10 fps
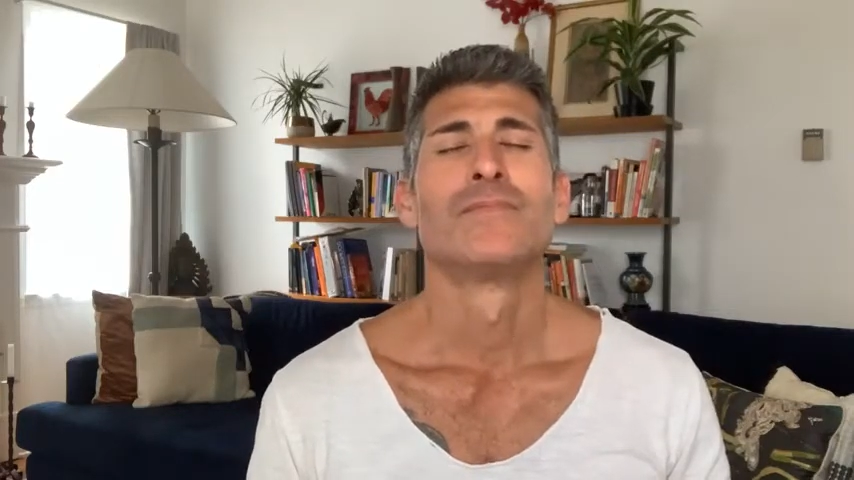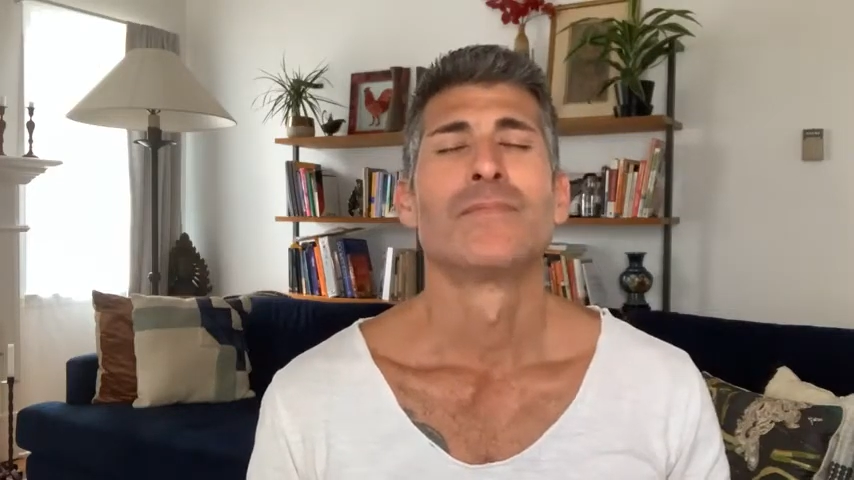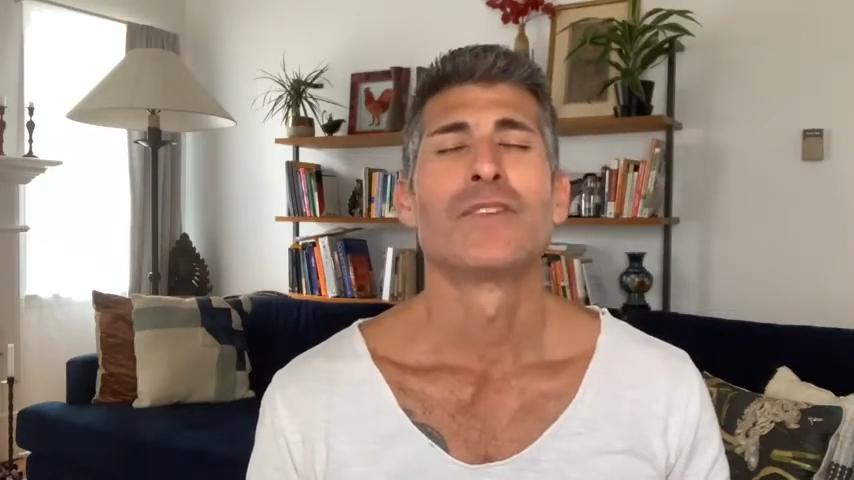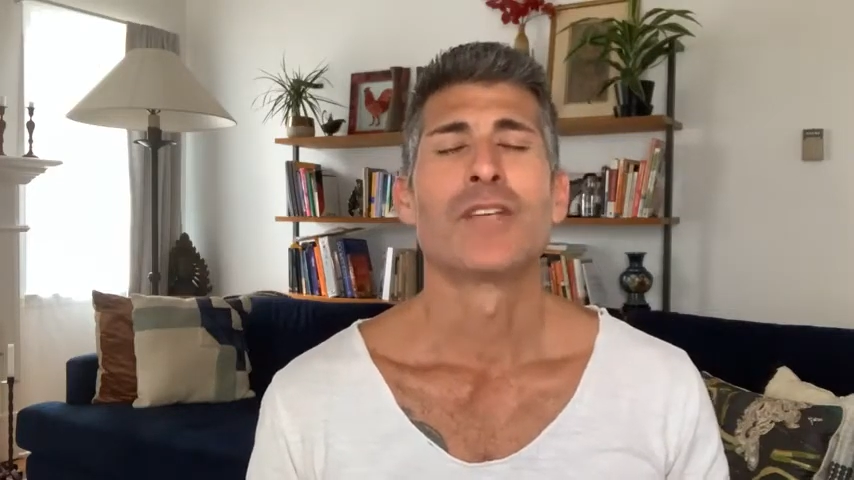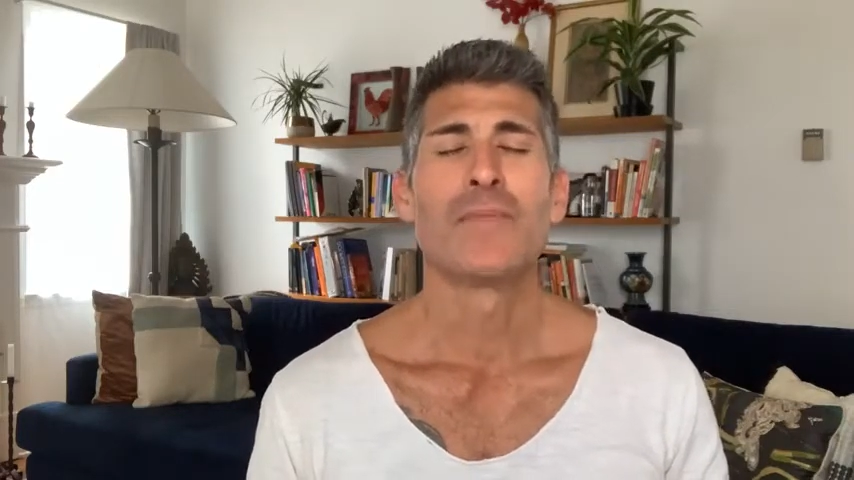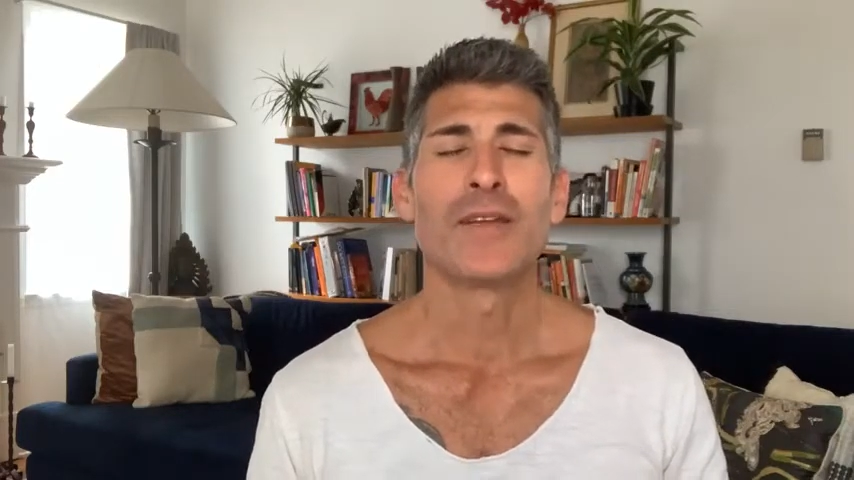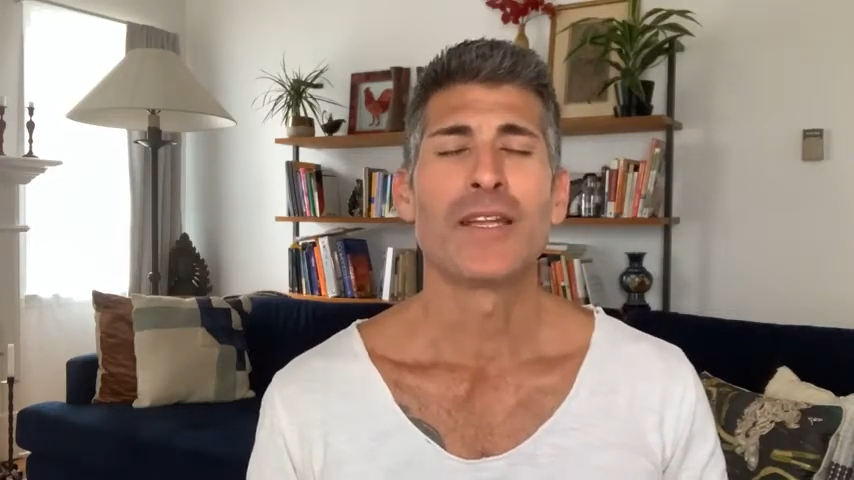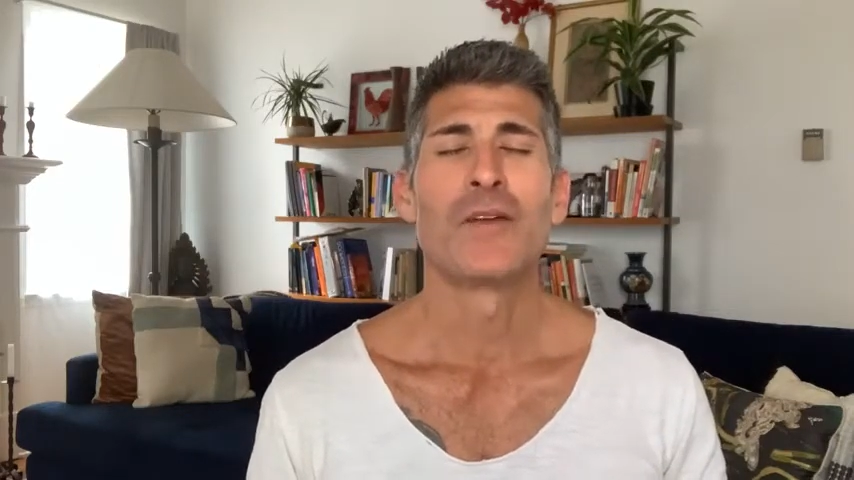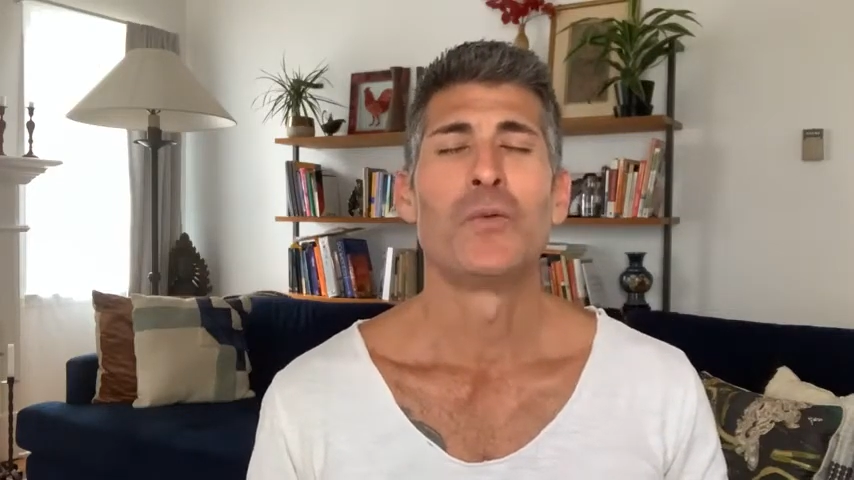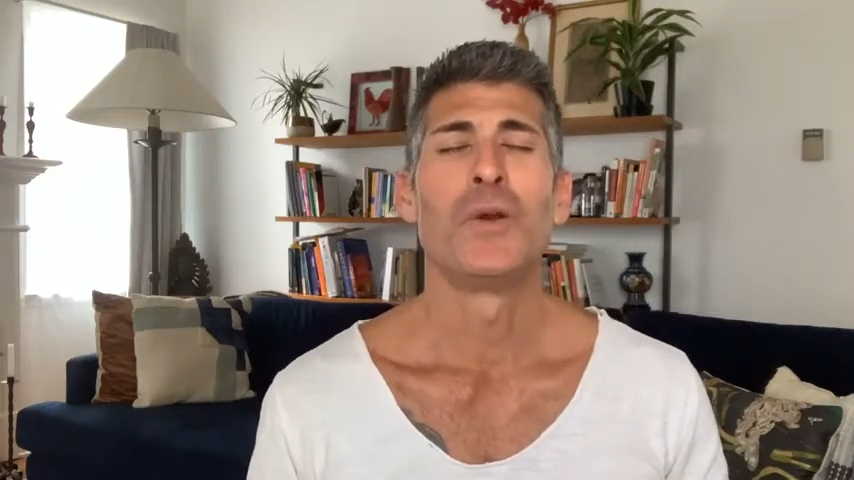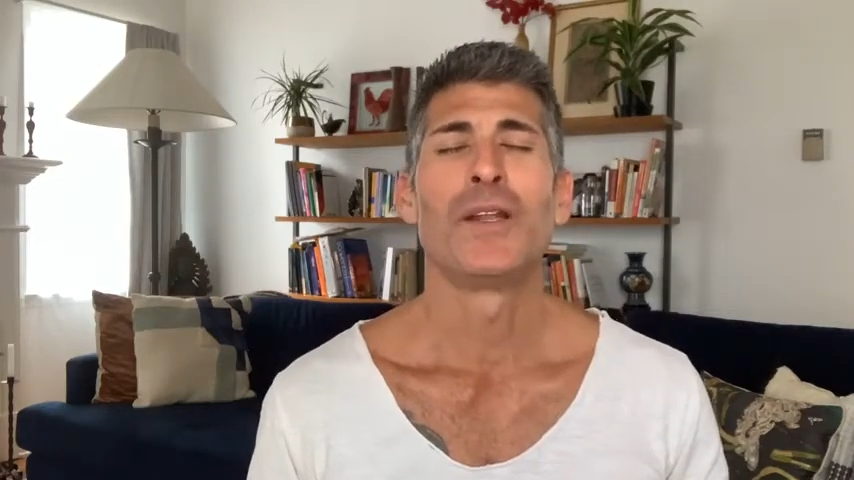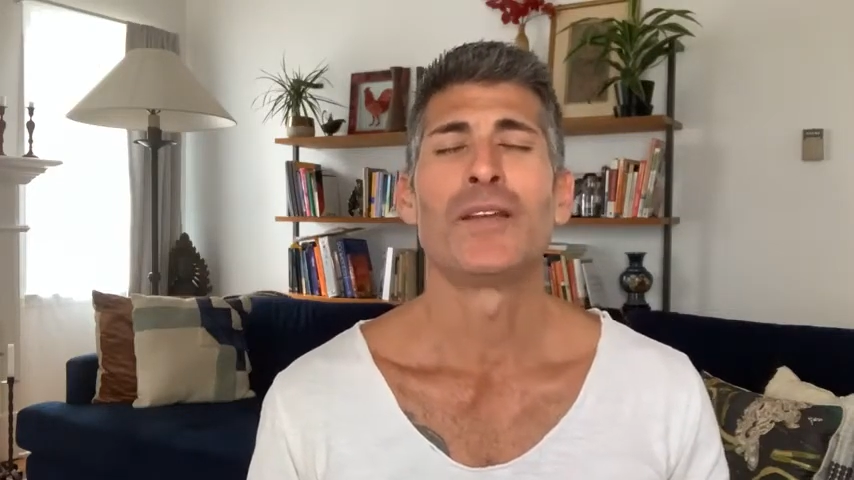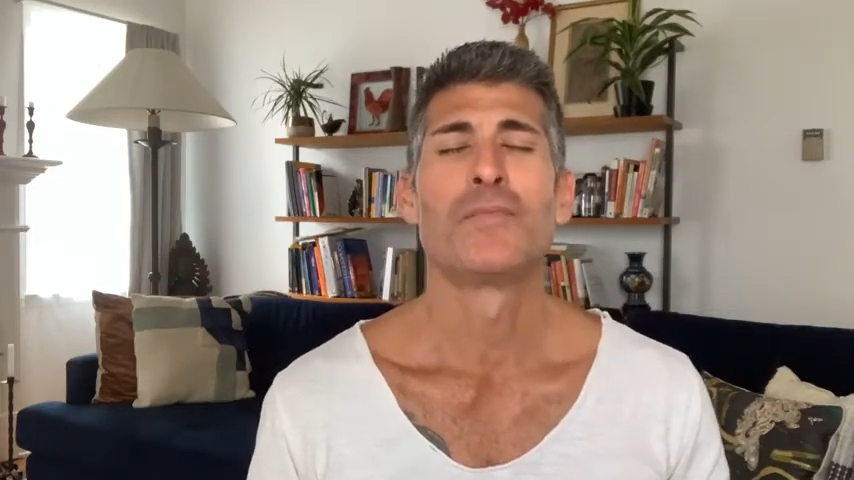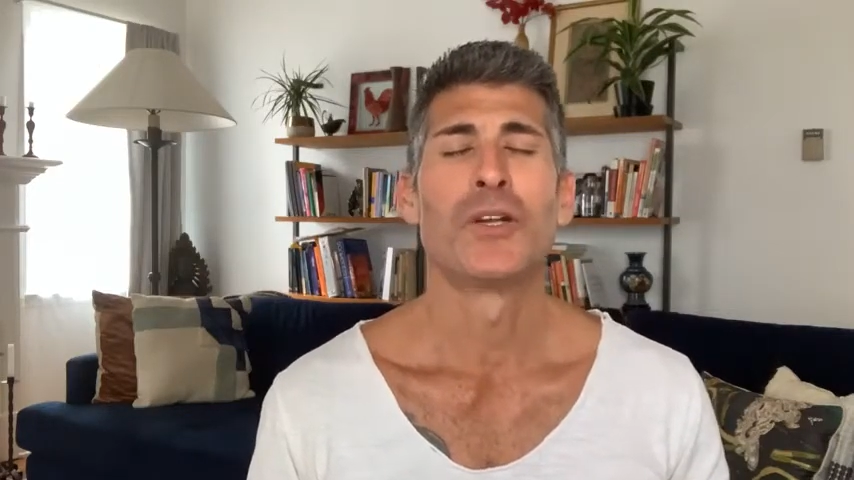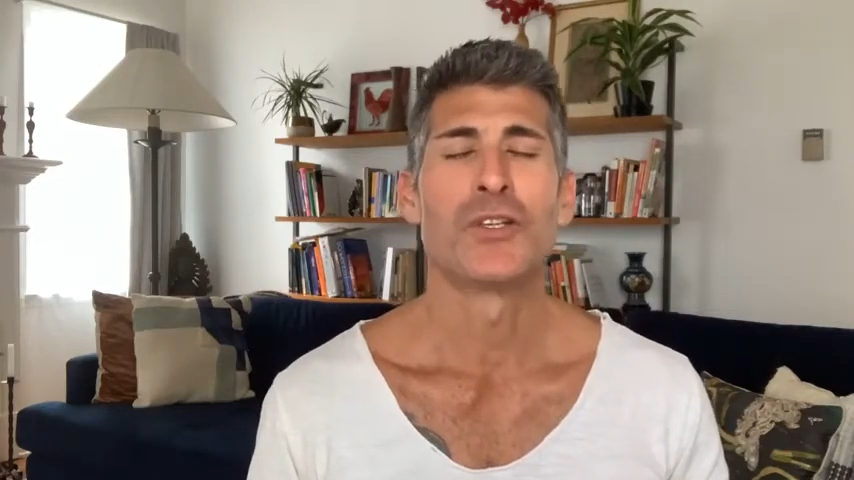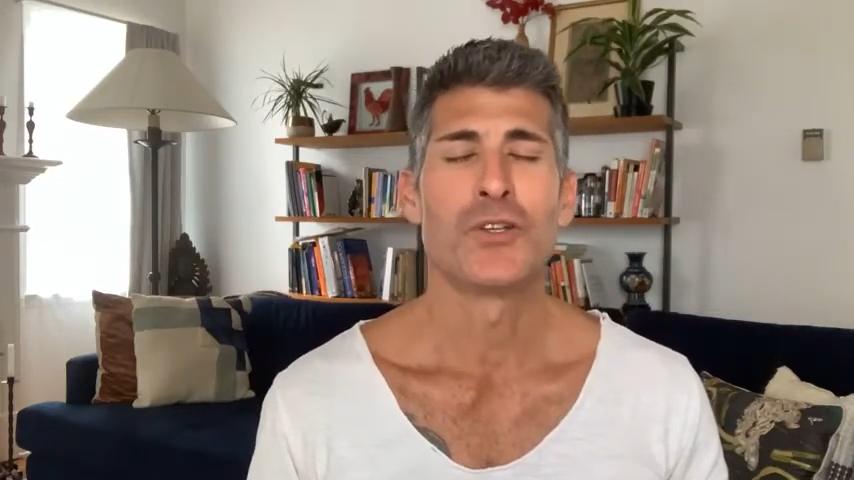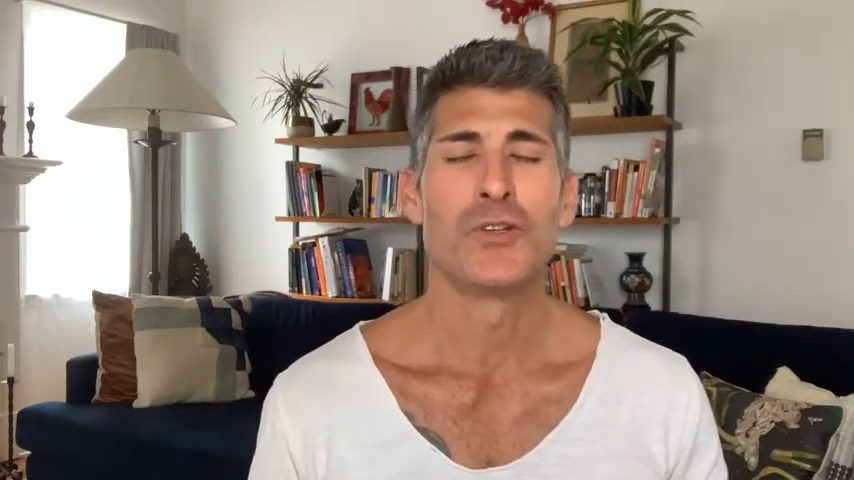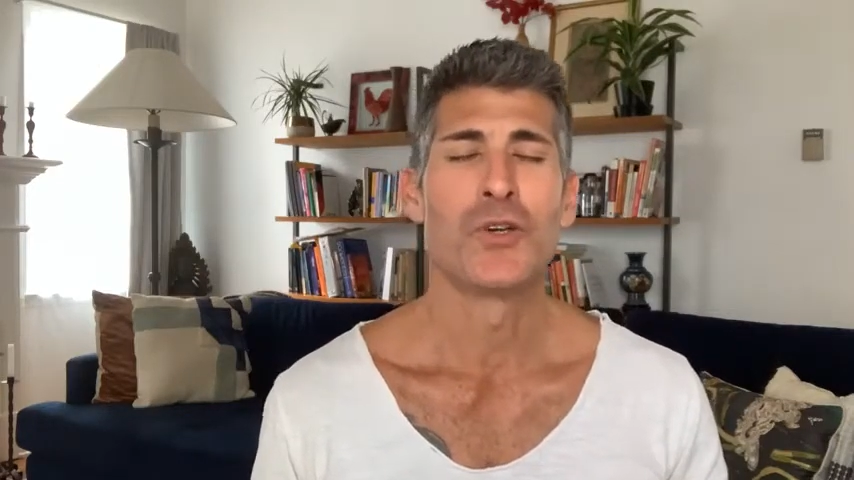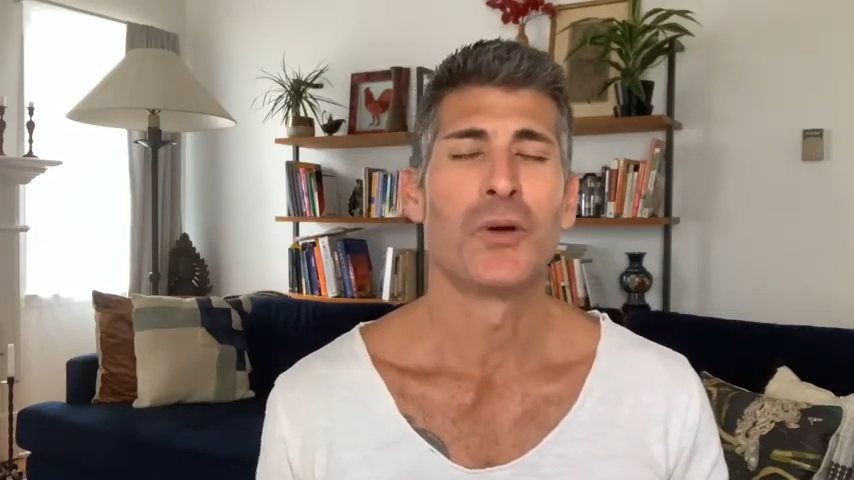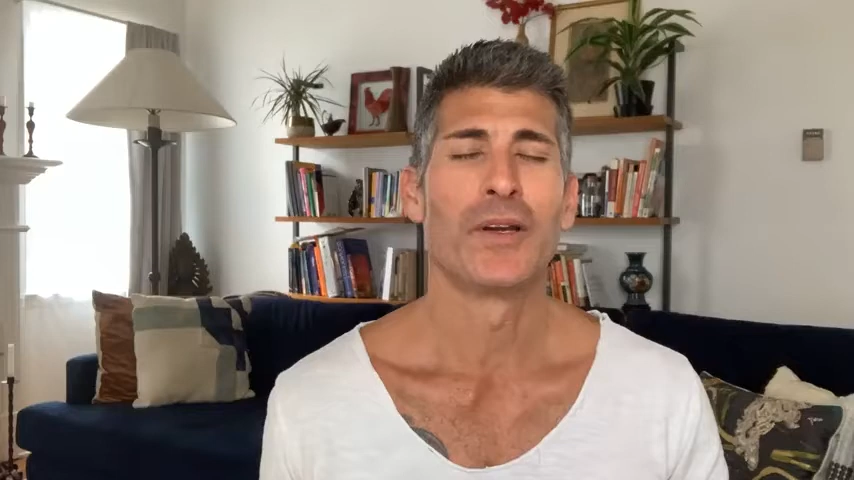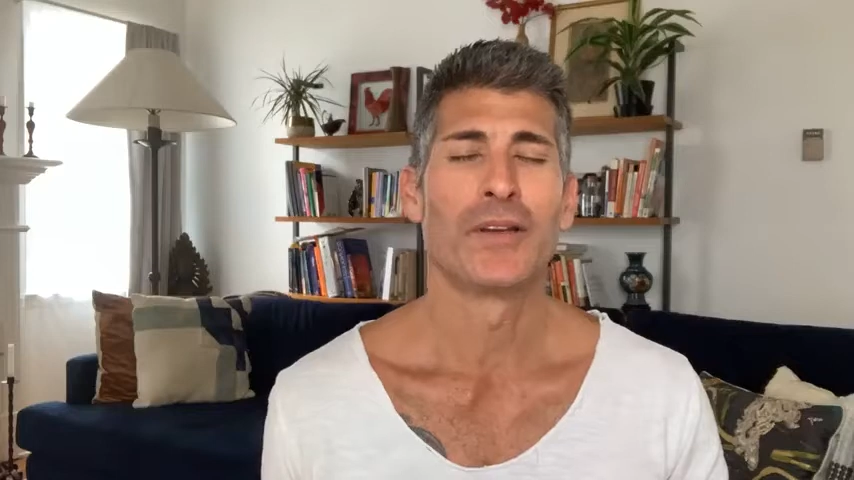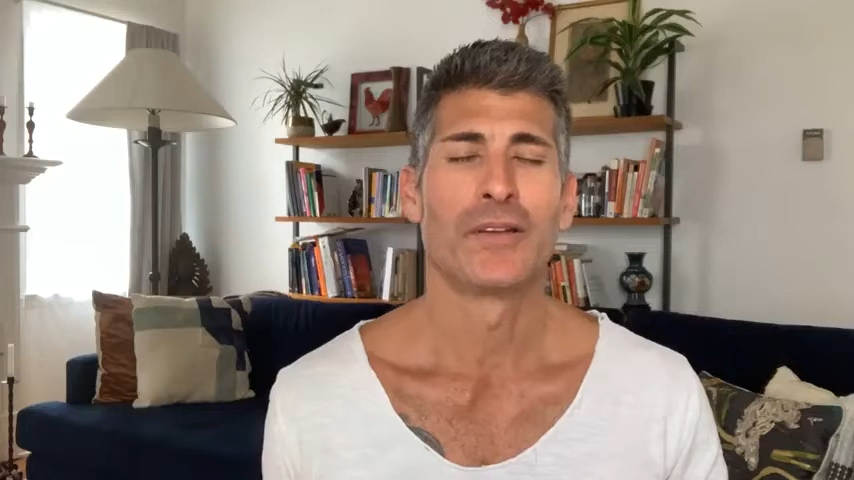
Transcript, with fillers: something that really brings you joy.